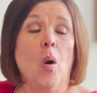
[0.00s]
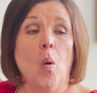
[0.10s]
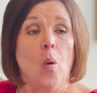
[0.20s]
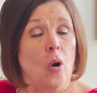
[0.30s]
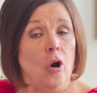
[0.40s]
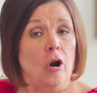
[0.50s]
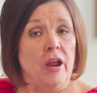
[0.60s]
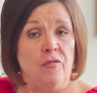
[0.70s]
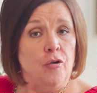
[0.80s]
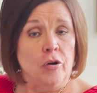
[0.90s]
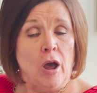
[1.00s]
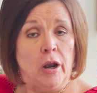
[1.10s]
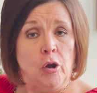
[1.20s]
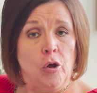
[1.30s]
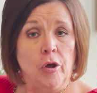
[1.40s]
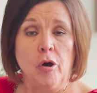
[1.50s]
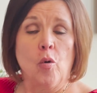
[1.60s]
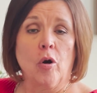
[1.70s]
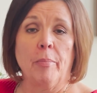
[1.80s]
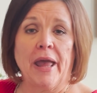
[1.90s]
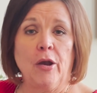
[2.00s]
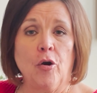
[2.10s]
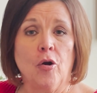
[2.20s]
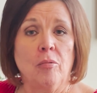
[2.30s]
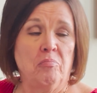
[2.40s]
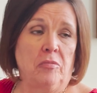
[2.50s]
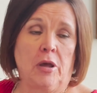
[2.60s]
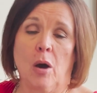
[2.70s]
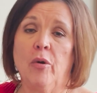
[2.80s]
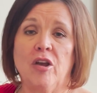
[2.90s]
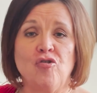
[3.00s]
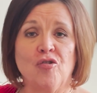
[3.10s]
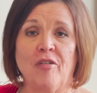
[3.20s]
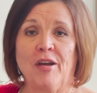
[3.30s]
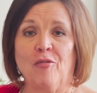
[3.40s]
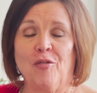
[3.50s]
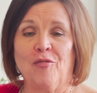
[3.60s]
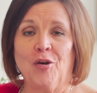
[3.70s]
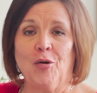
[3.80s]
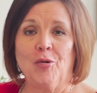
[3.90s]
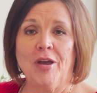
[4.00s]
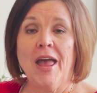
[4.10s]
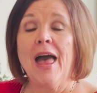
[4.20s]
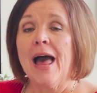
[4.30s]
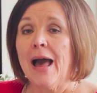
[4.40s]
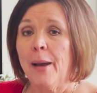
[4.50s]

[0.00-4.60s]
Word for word: Or if you're not a cook or a baker, go get your favorite food. I